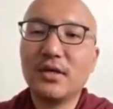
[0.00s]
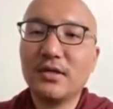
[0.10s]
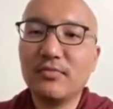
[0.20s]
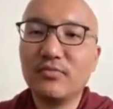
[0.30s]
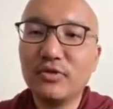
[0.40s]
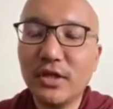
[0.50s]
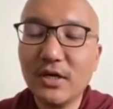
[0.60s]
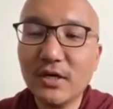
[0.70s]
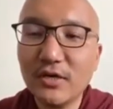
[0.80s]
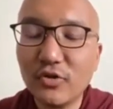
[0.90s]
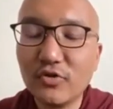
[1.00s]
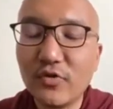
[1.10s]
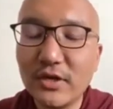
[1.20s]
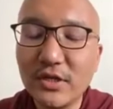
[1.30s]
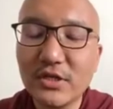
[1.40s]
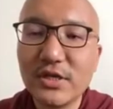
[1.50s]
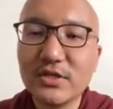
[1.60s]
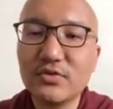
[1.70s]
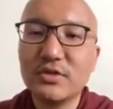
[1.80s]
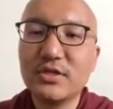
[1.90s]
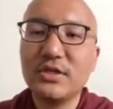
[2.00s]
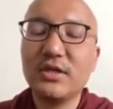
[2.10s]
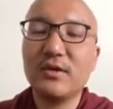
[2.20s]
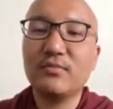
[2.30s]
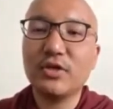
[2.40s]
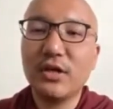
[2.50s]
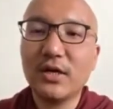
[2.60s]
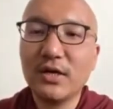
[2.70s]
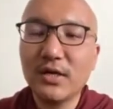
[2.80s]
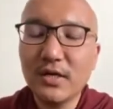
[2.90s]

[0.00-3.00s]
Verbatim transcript: the Buddha, not only the chance to see a Buddha,